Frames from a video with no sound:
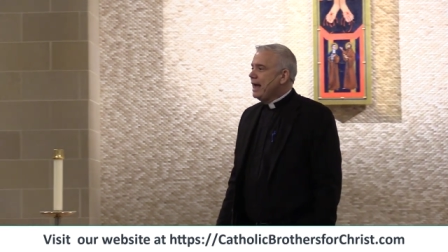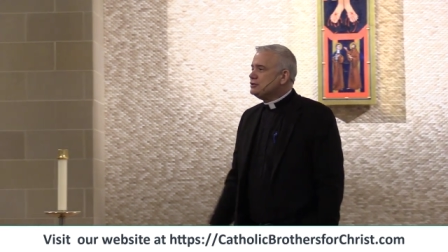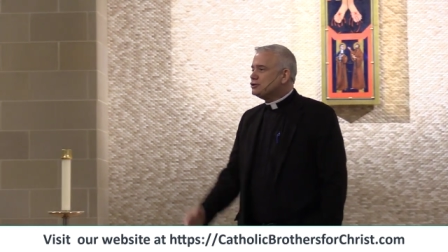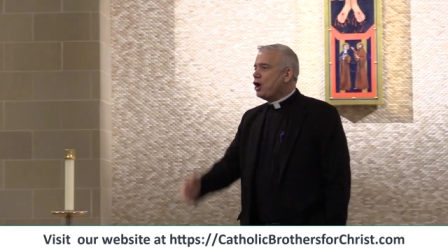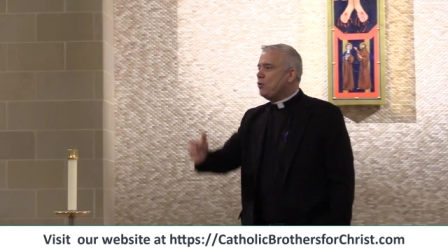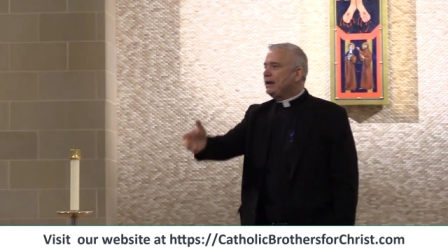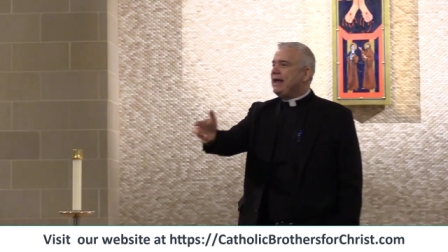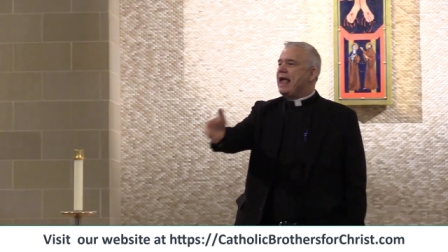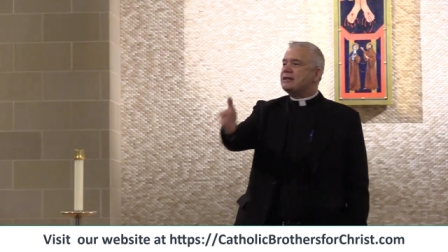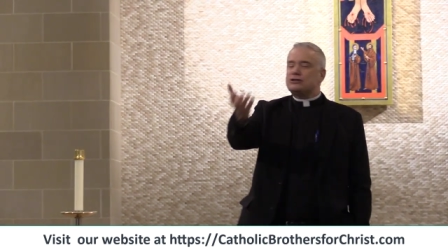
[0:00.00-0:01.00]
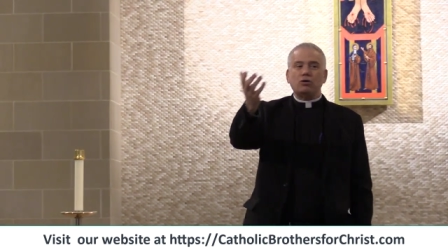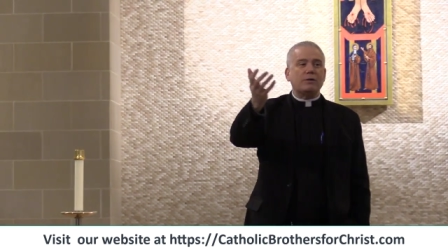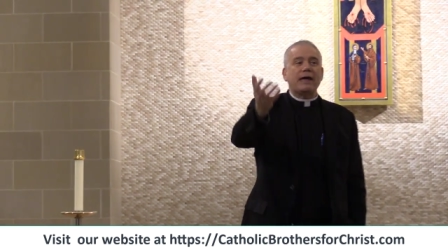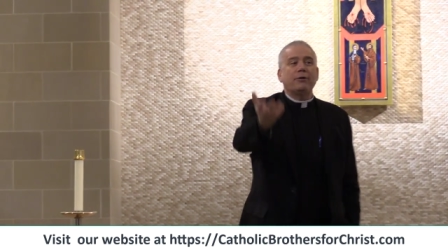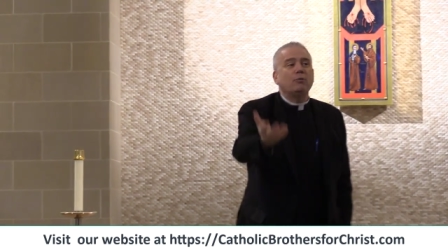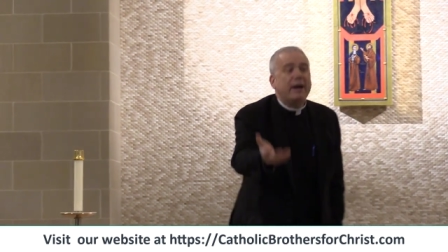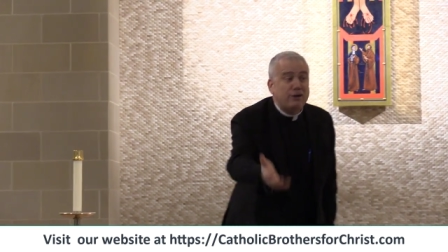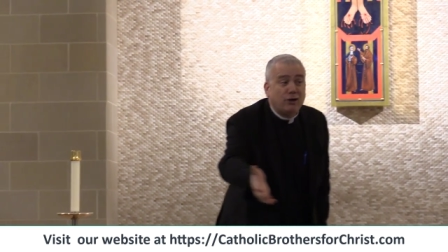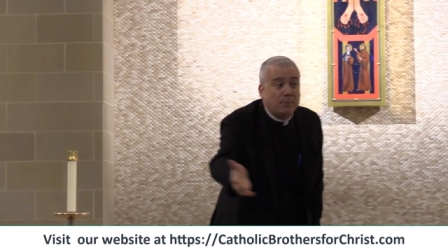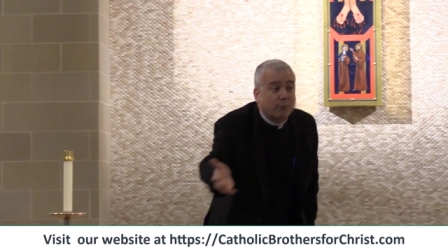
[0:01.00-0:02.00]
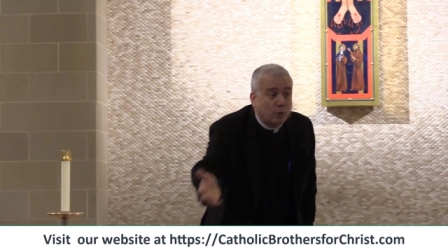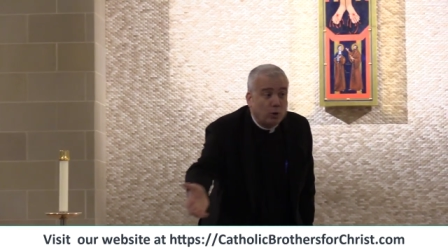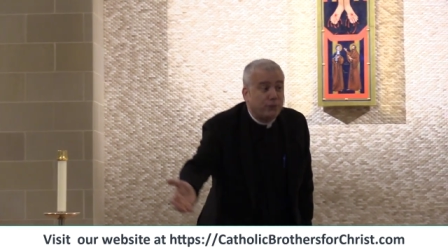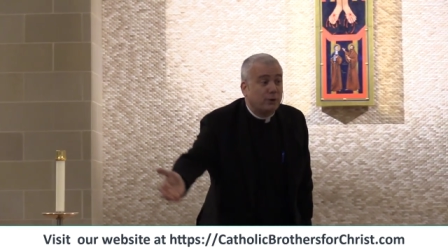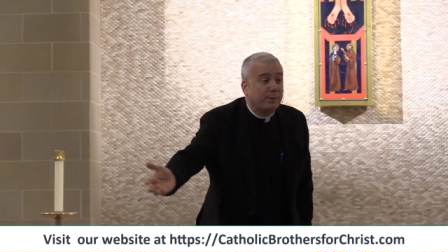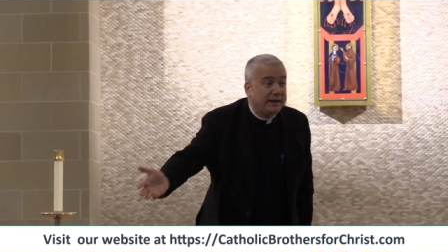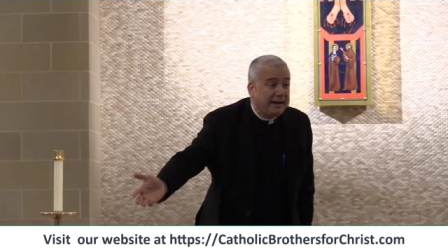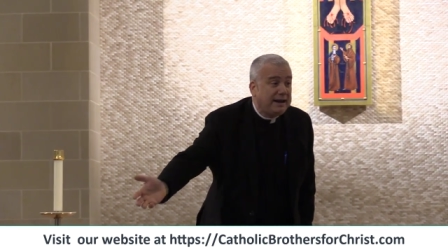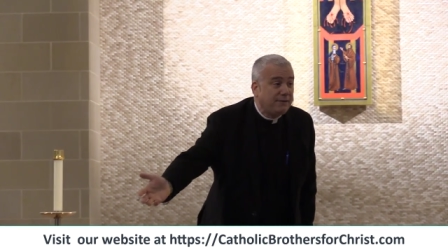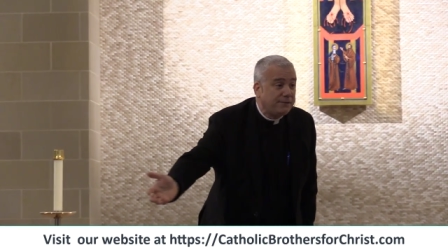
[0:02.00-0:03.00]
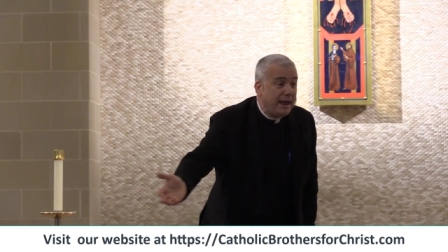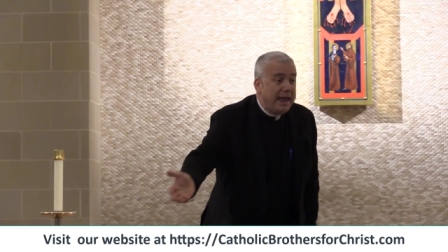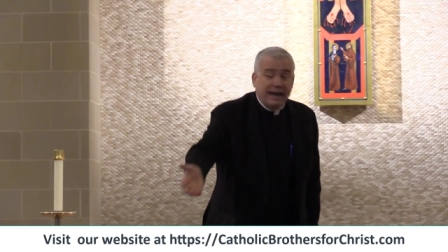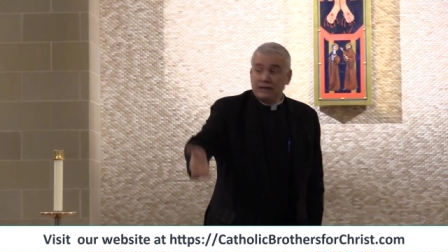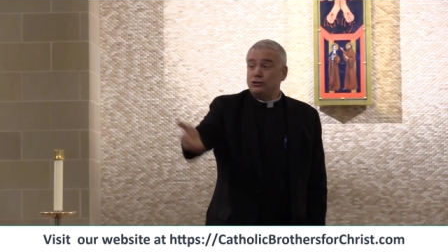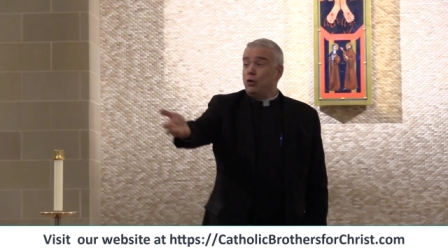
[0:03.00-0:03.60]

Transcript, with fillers: And so, again, so another way you can prove your belief is